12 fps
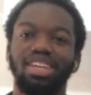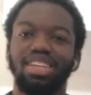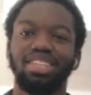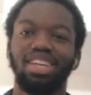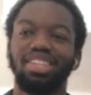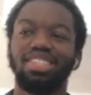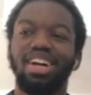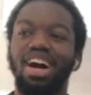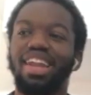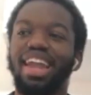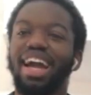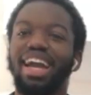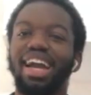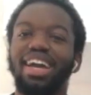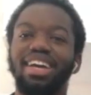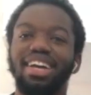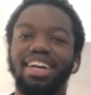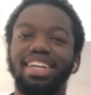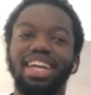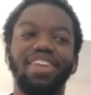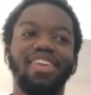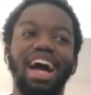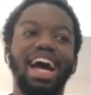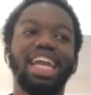So it's not like
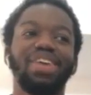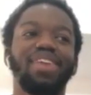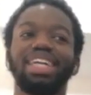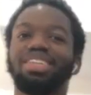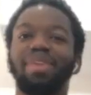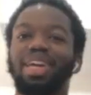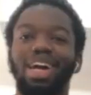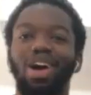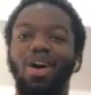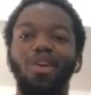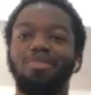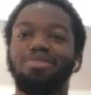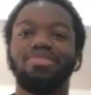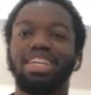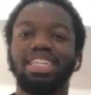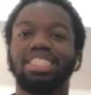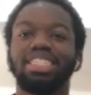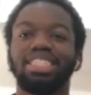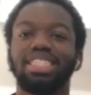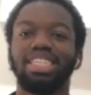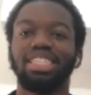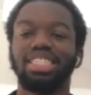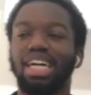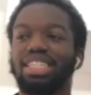I never had to make it over religious.
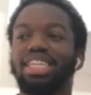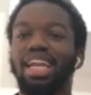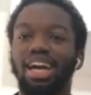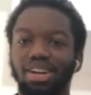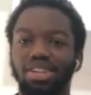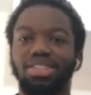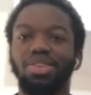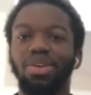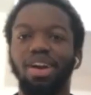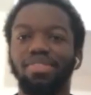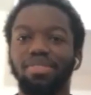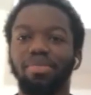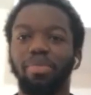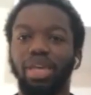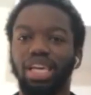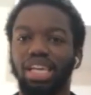I just had to allow God to work through me.